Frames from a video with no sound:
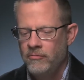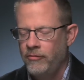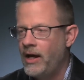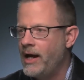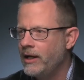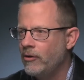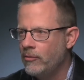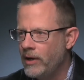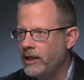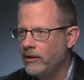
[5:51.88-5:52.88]
flying on
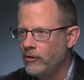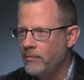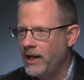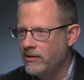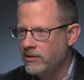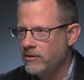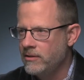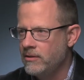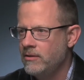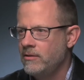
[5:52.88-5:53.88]
a regular
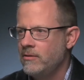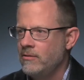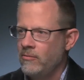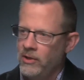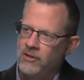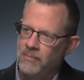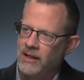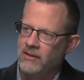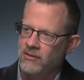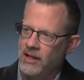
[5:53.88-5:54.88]
basis. We
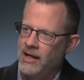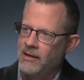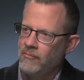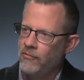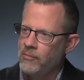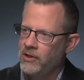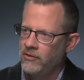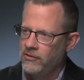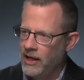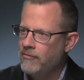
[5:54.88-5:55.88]
expect the same from a
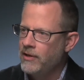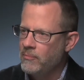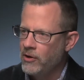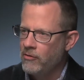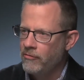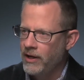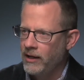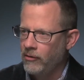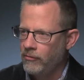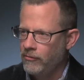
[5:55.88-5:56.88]
safety
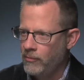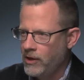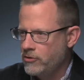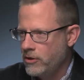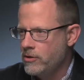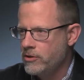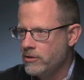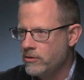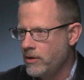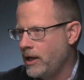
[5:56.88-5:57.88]
profile from our
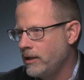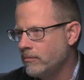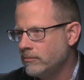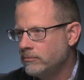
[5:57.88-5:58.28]
surgeons, right?